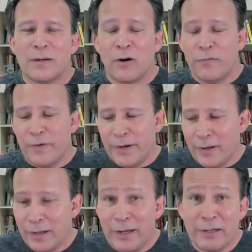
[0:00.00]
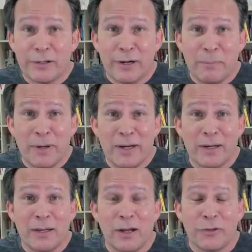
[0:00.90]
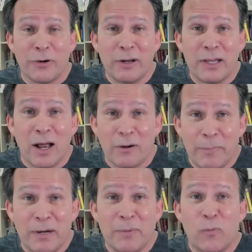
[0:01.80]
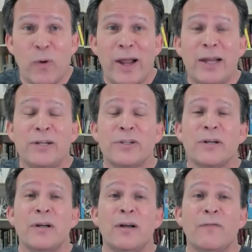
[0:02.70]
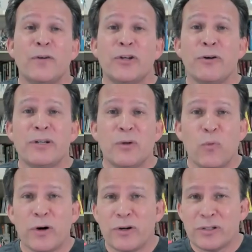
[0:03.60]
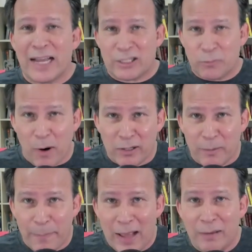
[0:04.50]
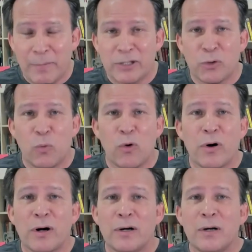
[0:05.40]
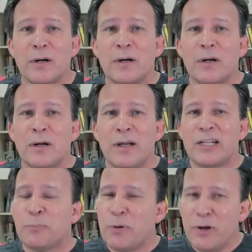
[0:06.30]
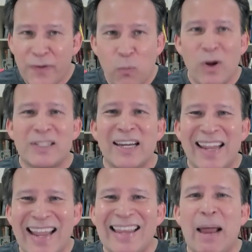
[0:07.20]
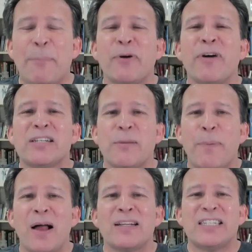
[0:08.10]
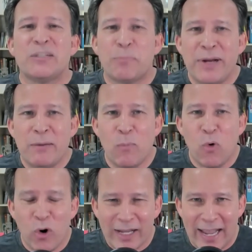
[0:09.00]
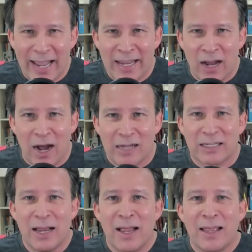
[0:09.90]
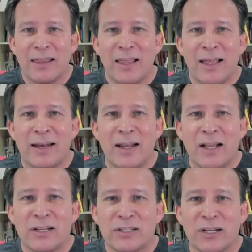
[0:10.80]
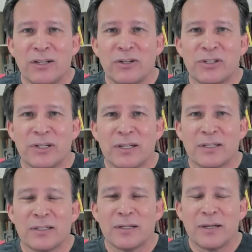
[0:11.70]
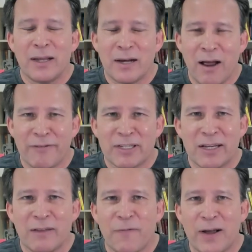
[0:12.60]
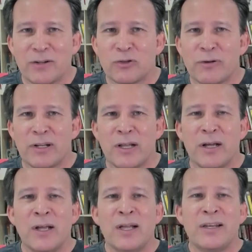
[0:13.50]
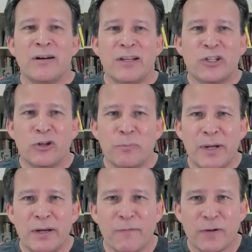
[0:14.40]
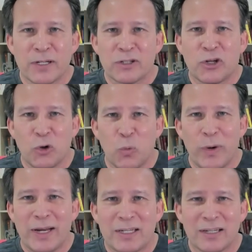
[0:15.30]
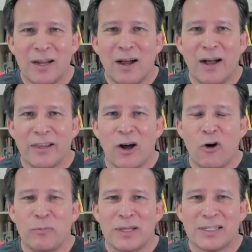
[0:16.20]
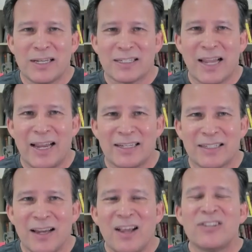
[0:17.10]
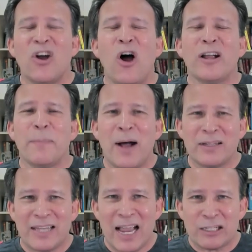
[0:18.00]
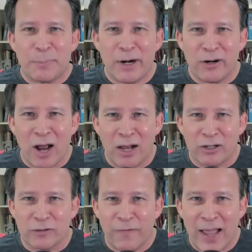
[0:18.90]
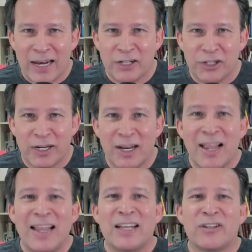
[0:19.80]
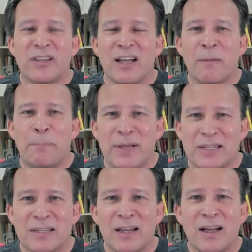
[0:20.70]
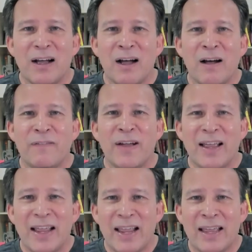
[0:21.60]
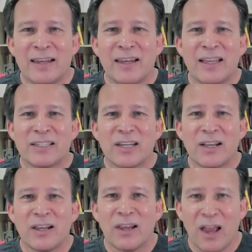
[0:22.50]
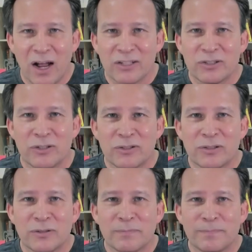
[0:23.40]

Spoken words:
Over in LA, the $30 minimum wage for tourism workers that sparked the ballot measure war. It's proving once again that progressive policies breed more chaos than solutions. And obviously the final story, the nearly $2 million for just 2 weeks on the homelessness case. Talk about taxpayer dollars vanishing into the abyss of endless lawsuits.